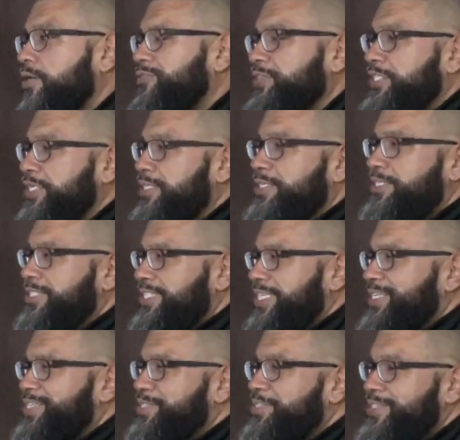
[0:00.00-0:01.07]
All of a sudden, you just
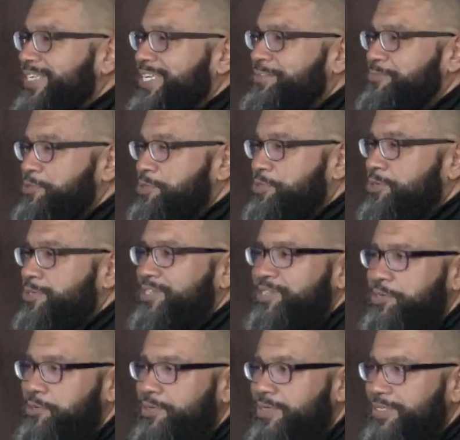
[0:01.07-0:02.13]
like you don't get the phone call.
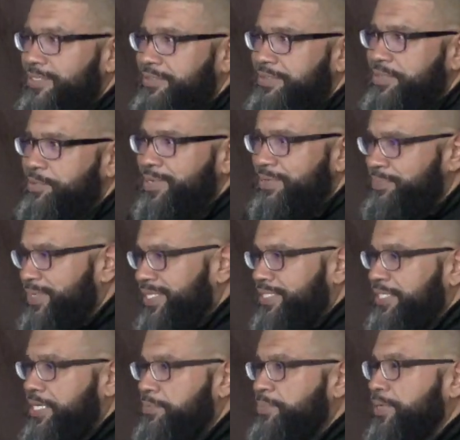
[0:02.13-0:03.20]
Nobody picks up.